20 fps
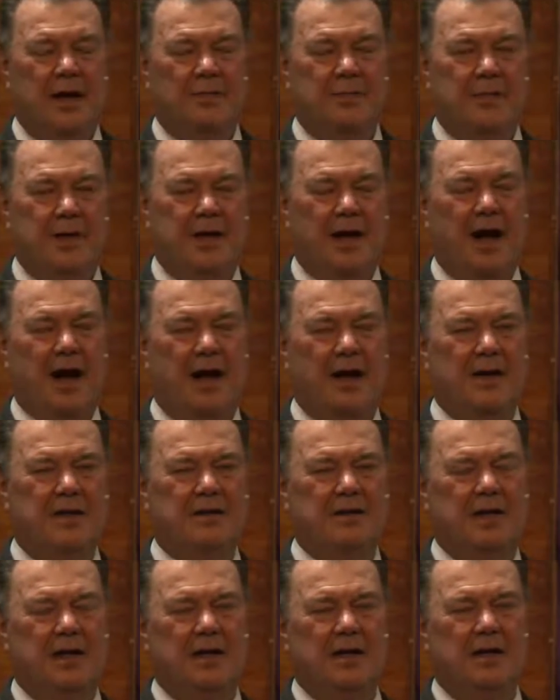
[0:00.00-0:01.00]

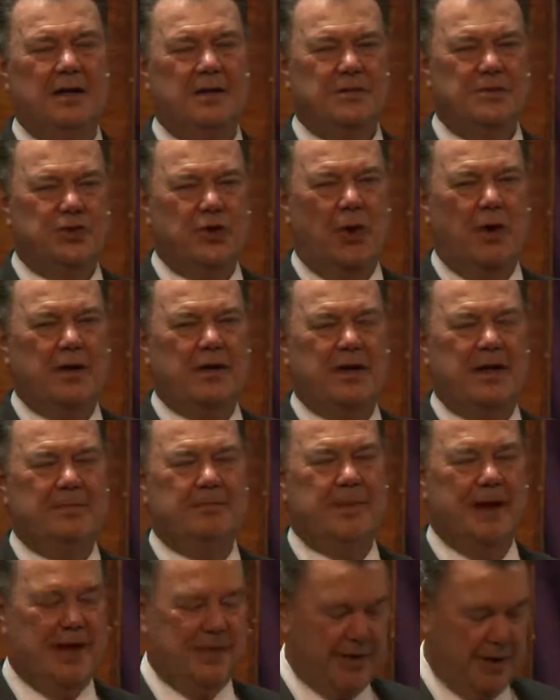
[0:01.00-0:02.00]
beyond uh, Jordan and
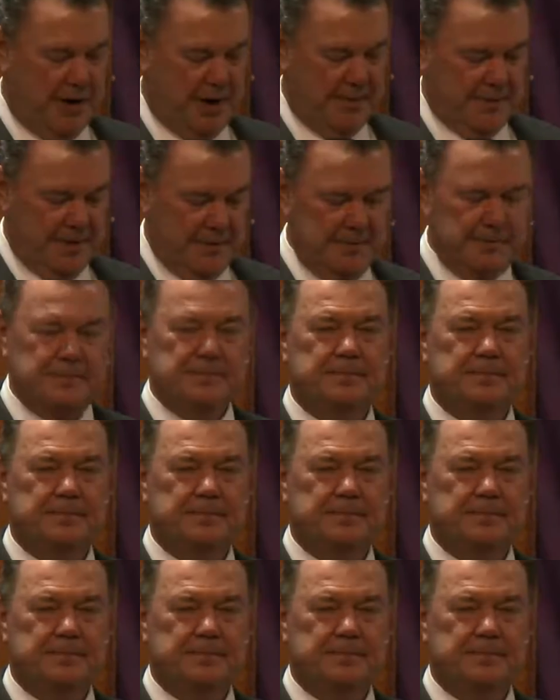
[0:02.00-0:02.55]
Bethabara.